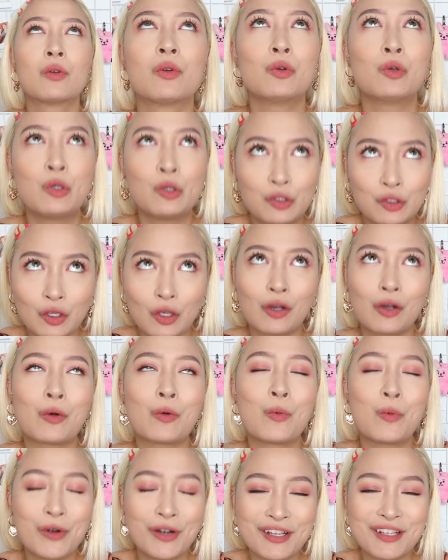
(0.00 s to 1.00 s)
Usok
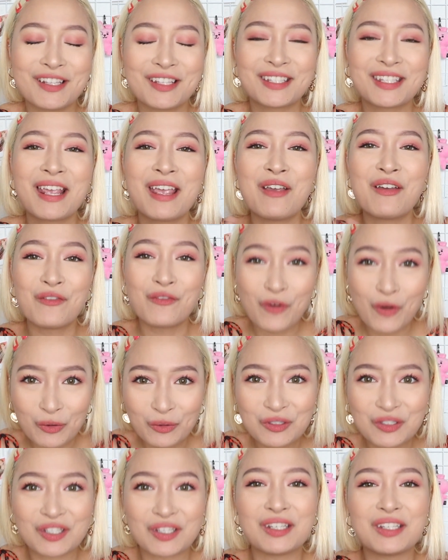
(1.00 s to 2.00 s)
was
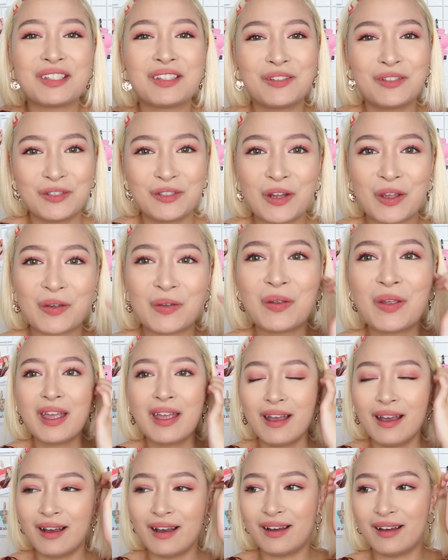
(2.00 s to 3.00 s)
voted, you know,
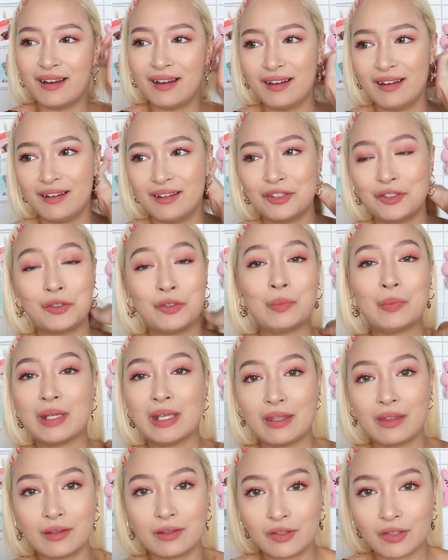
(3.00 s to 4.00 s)
to be
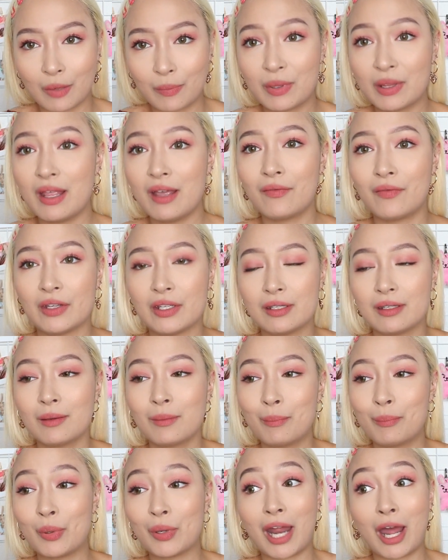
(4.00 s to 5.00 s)
in the top 11,
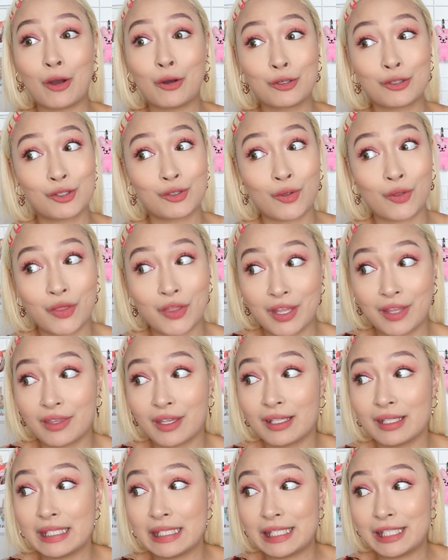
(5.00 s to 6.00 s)
but I also think
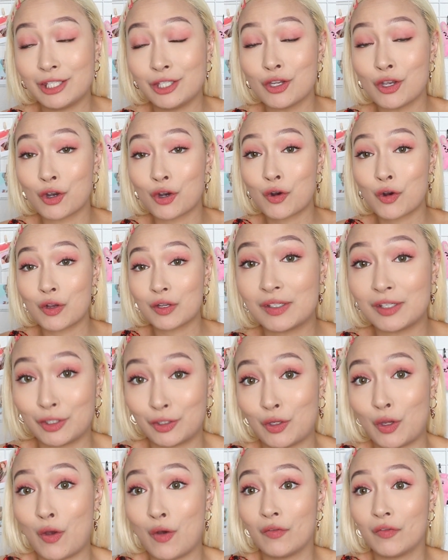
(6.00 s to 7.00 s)
that Lee Jinhyuk
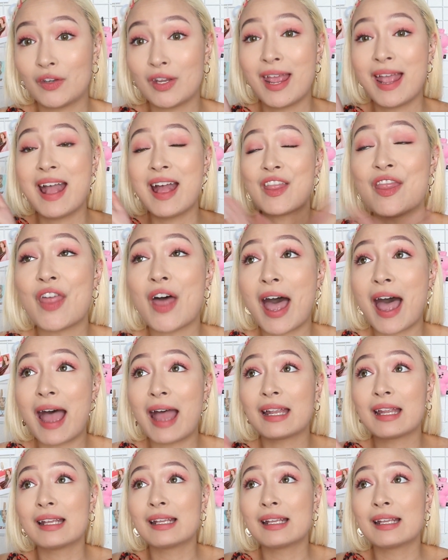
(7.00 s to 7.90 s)
deserved that